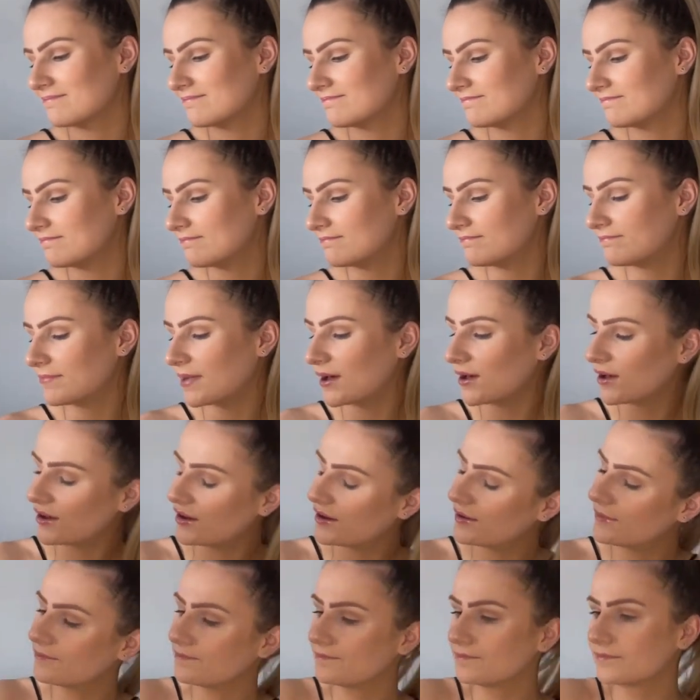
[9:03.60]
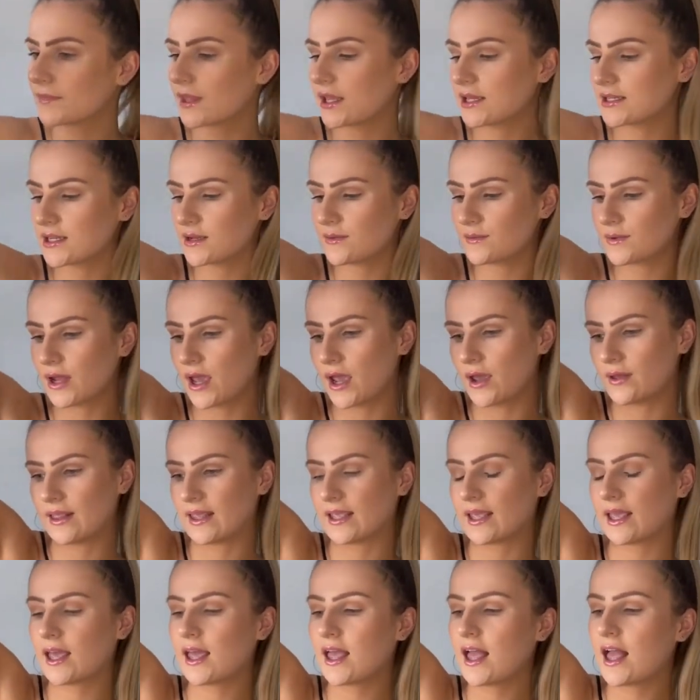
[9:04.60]
but I don't know like
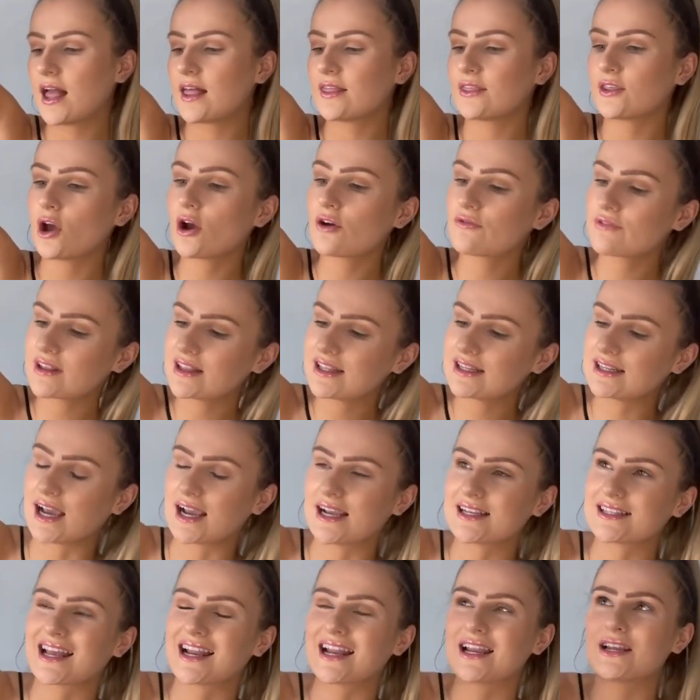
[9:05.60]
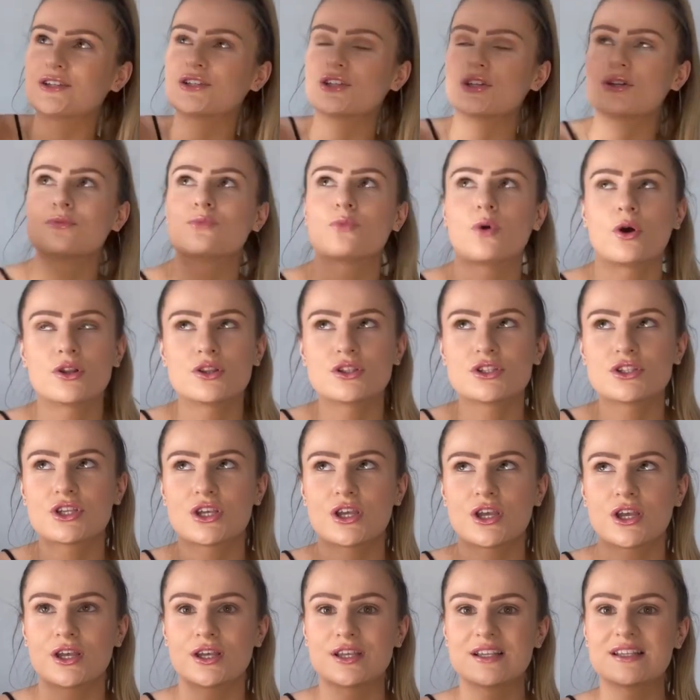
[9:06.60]
they are really nice and I do want
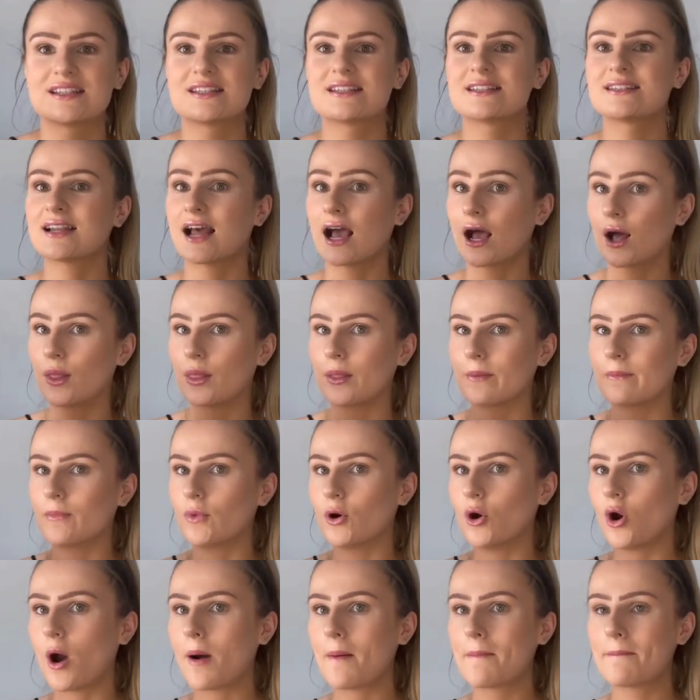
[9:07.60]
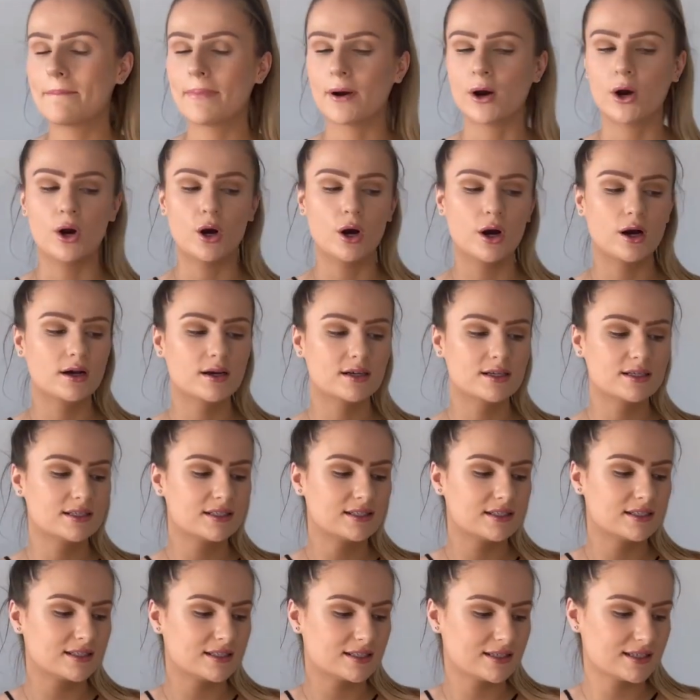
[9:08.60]
to style them more but
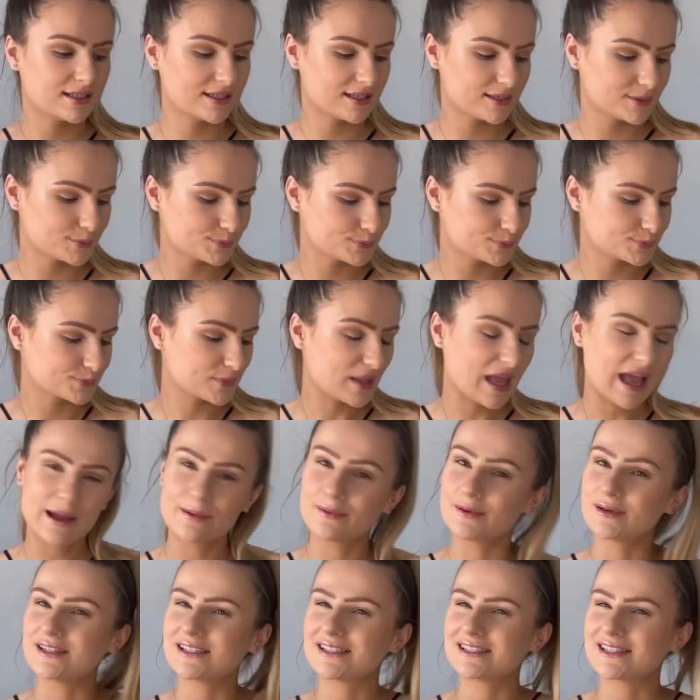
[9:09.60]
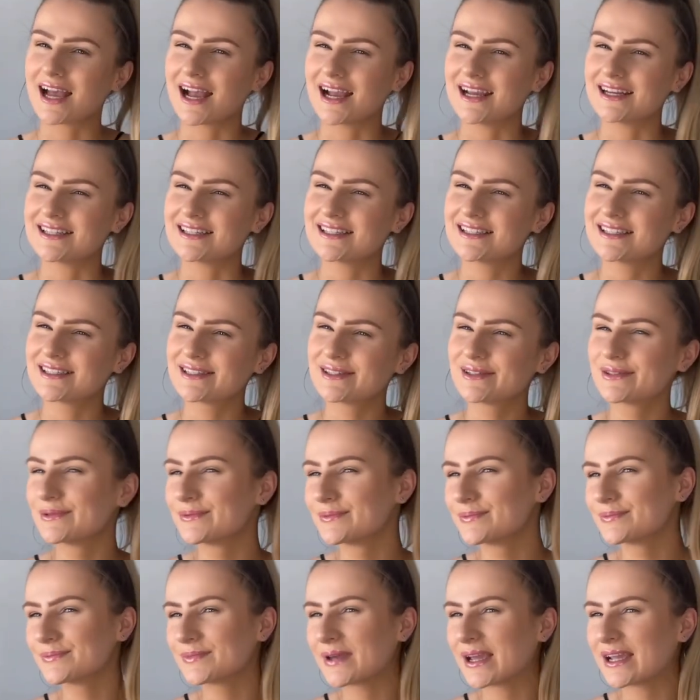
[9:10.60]
I'm undecided
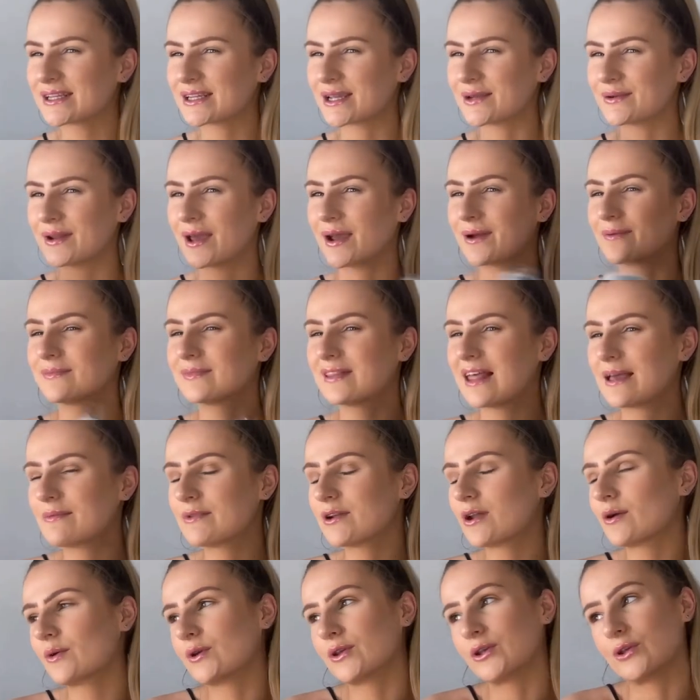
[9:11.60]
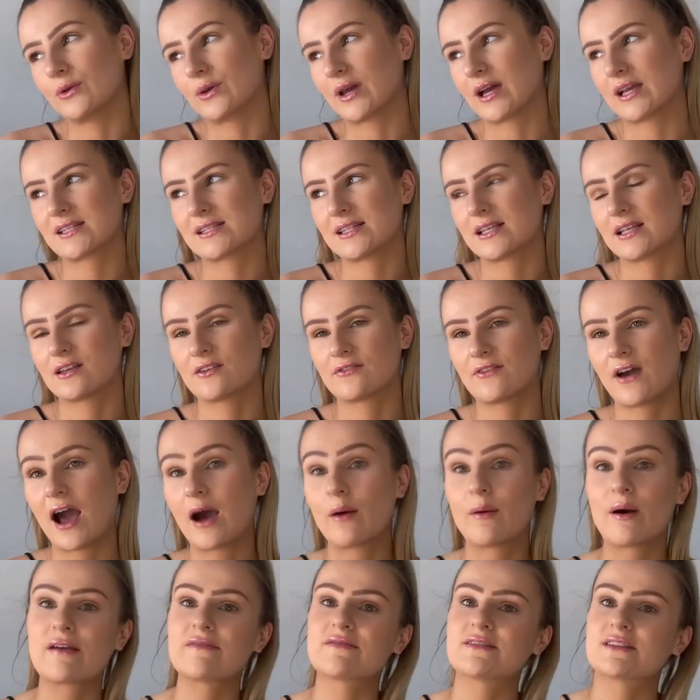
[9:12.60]
I don't know let me know what you guys think of how
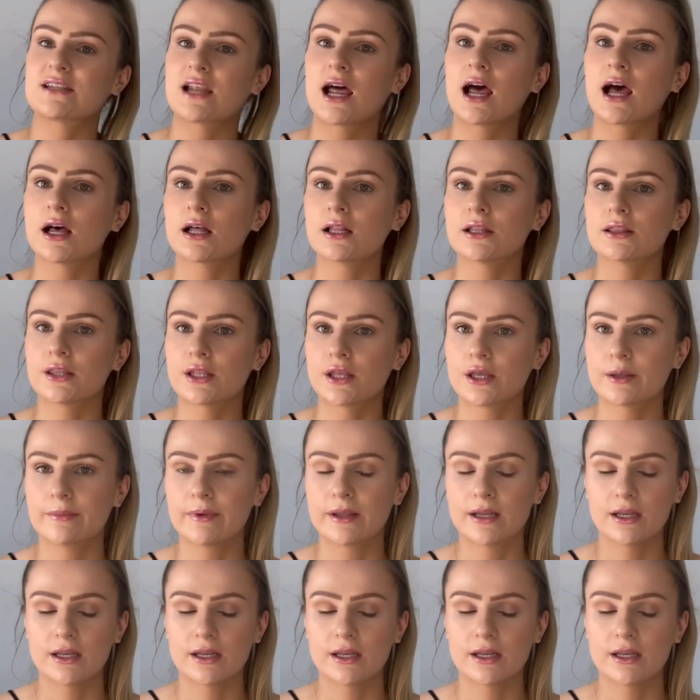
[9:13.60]
I've styled them and